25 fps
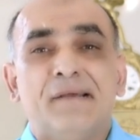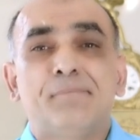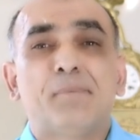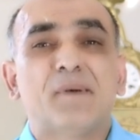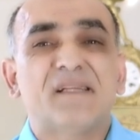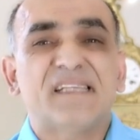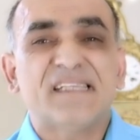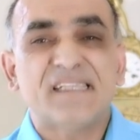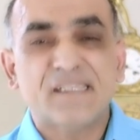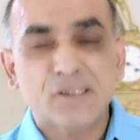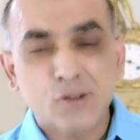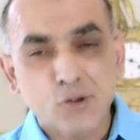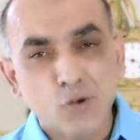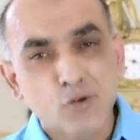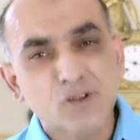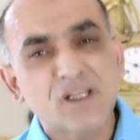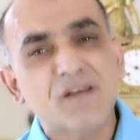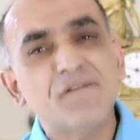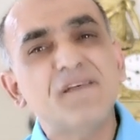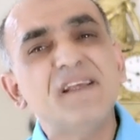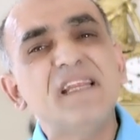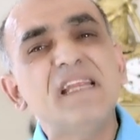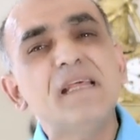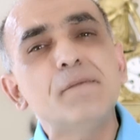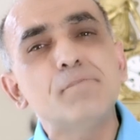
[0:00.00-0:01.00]
but it's sort
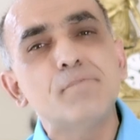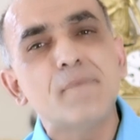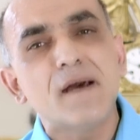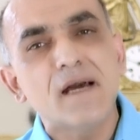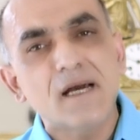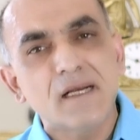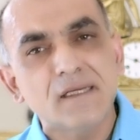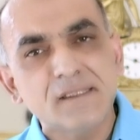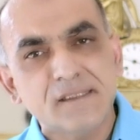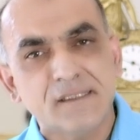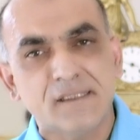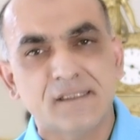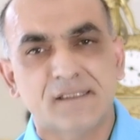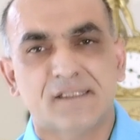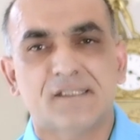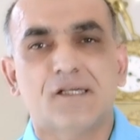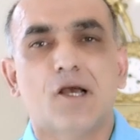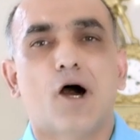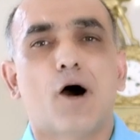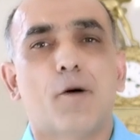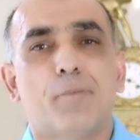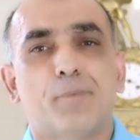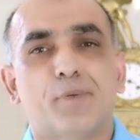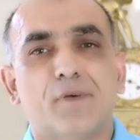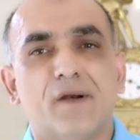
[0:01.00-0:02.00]
of an emergency
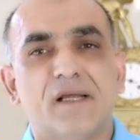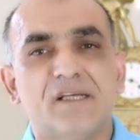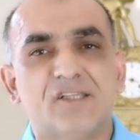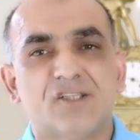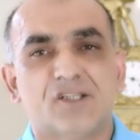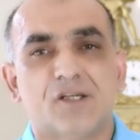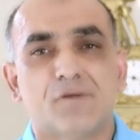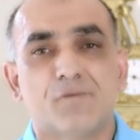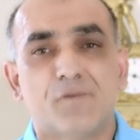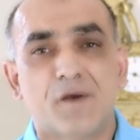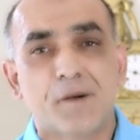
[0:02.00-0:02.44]
operation